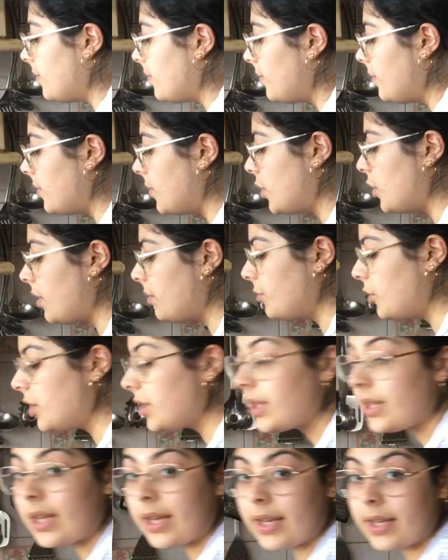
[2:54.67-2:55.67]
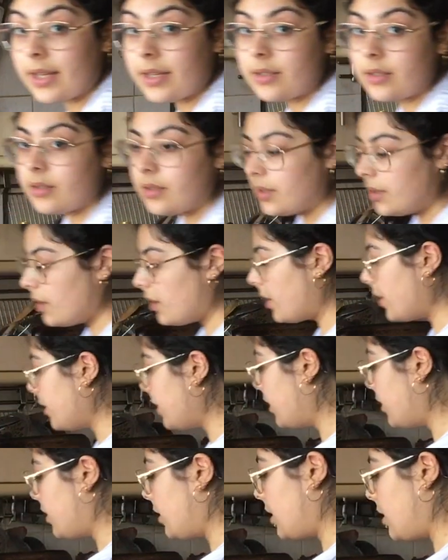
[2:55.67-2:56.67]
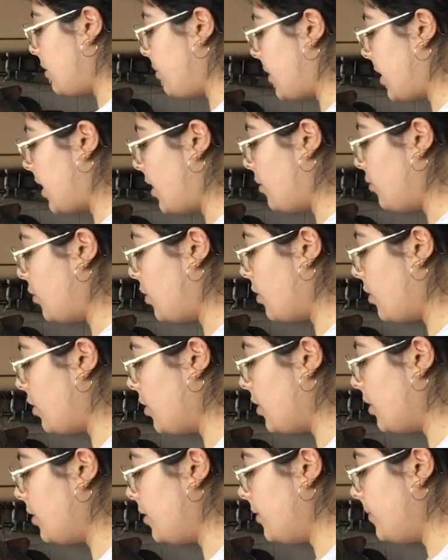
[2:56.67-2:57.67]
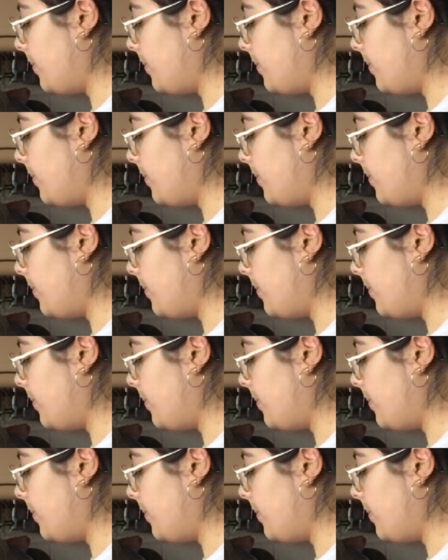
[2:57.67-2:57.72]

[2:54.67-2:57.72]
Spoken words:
So I'm just going to add the garlic to the pan with the oil.